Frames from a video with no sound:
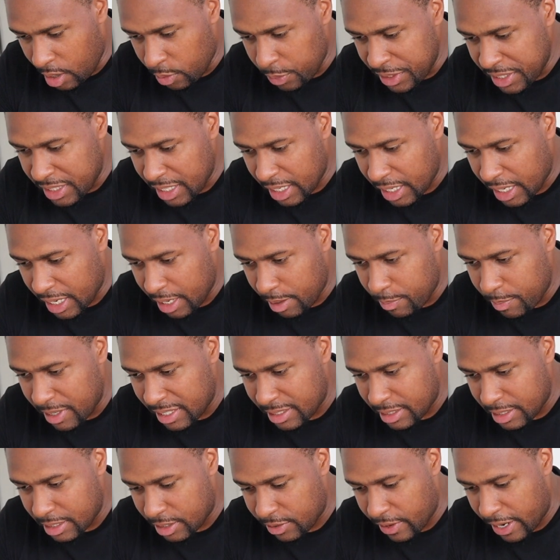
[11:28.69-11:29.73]
we taking care of
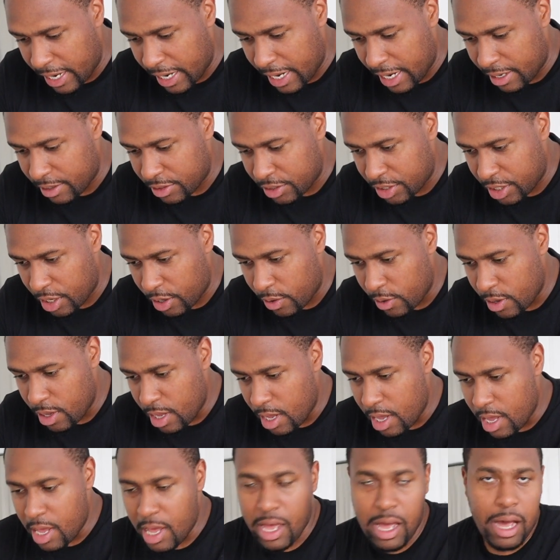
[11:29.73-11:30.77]
business right now, so
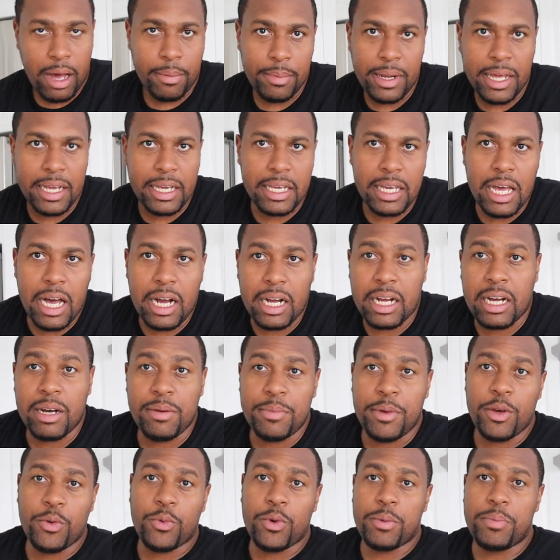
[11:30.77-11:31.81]
I'm letting y'all
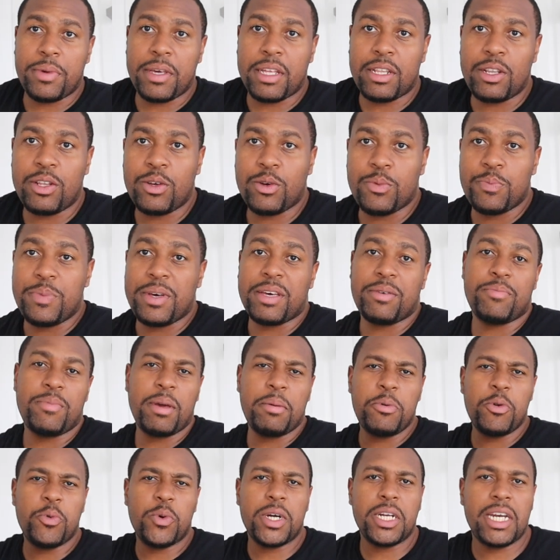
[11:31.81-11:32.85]
come in with me a little bit.
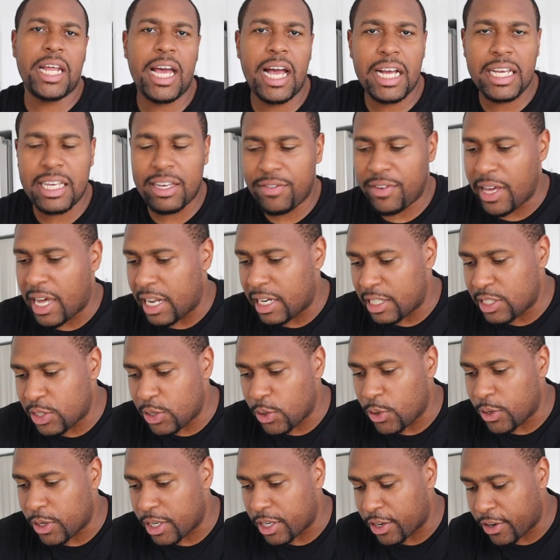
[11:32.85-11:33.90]
Maybe one day I'll give y'all a
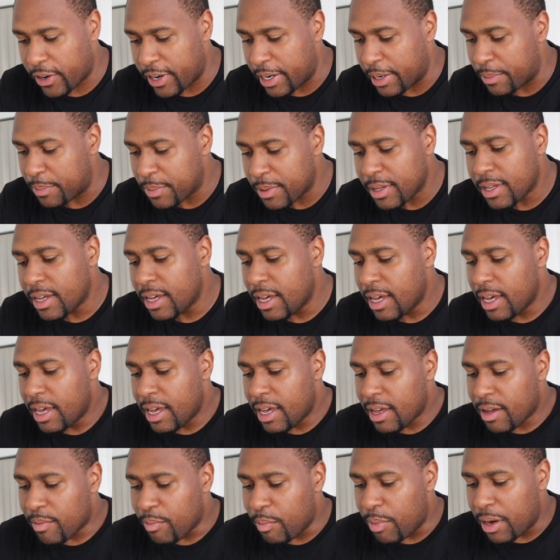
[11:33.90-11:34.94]
tour of the crib.
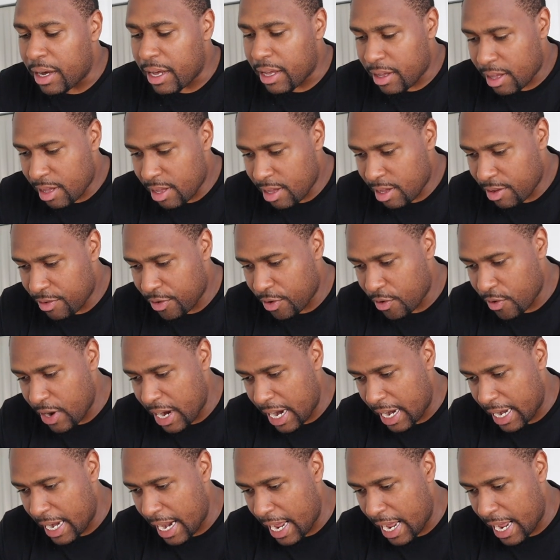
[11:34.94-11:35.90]
But for right